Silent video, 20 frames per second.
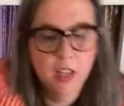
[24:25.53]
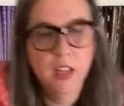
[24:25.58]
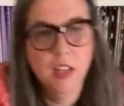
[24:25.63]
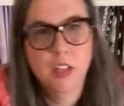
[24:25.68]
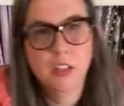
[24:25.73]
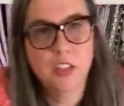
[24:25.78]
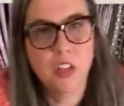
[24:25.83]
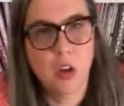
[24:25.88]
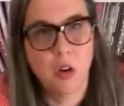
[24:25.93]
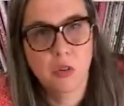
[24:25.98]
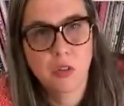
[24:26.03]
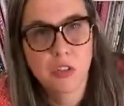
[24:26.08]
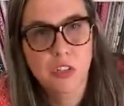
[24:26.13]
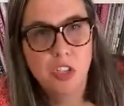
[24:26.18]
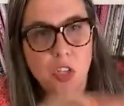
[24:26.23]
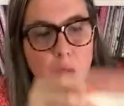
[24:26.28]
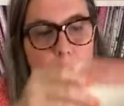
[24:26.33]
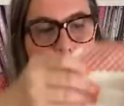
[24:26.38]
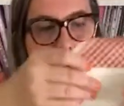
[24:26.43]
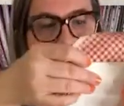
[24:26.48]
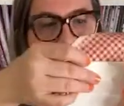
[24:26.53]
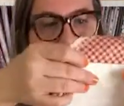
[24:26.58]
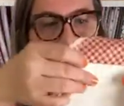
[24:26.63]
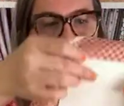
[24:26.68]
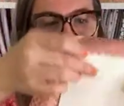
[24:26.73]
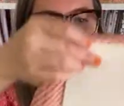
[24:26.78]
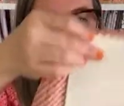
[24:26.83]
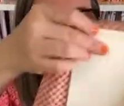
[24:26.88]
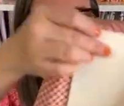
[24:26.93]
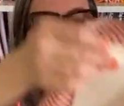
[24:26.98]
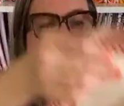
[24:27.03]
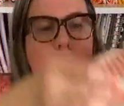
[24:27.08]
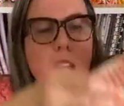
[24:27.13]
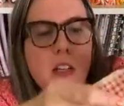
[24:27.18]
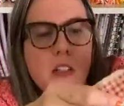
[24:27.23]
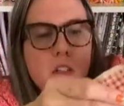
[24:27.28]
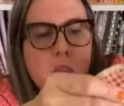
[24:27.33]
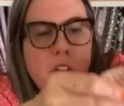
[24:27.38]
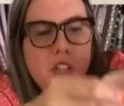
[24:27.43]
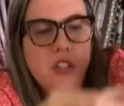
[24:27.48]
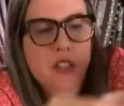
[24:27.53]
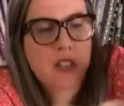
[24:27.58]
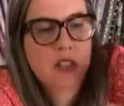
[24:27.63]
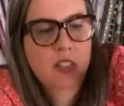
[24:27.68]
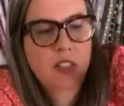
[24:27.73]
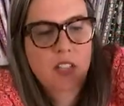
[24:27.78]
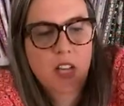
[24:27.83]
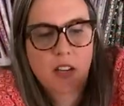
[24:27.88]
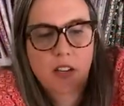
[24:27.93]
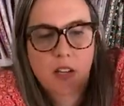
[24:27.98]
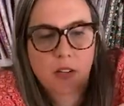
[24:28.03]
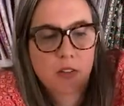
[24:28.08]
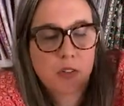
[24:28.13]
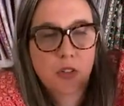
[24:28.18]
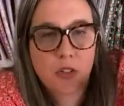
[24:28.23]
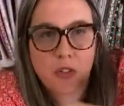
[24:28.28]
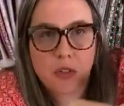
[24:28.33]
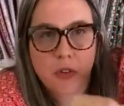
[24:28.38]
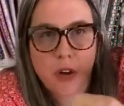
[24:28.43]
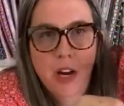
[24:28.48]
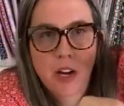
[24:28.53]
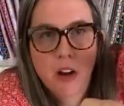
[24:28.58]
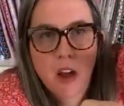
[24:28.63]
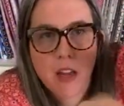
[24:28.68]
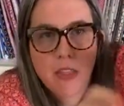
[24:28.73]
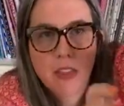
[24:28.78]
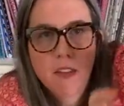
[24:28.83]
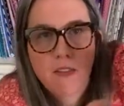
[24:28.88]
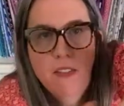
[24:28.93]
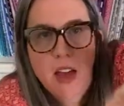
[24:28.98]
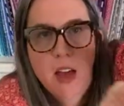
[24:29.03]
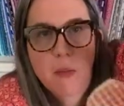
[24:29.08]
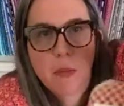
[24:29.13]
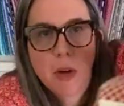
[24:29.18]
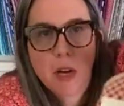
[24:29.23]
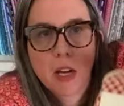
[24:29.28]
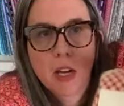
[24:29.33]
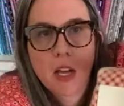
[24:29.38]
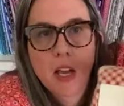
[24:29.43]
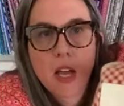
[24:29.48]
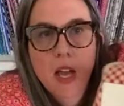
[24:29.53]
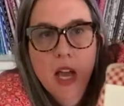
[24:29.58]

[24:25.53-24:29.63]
So super sticky, right? So I just stuck it straight on the fabric.